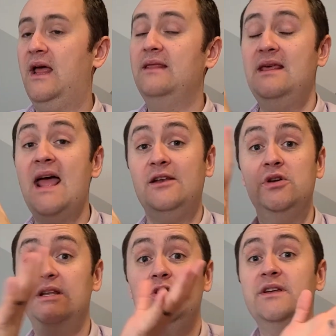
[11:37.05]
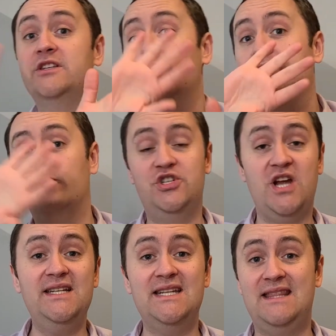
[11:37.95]
And in doing so, we've
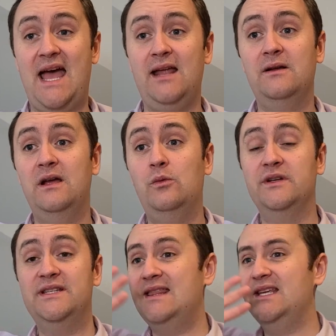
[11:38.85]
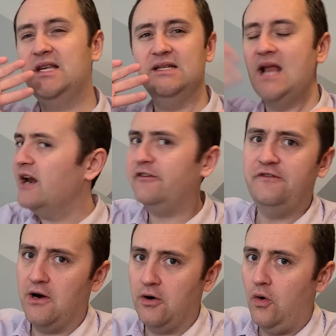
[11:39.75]
rejected that. We'd say this is not a
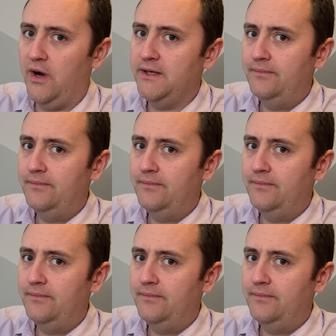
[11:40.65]
fair coin.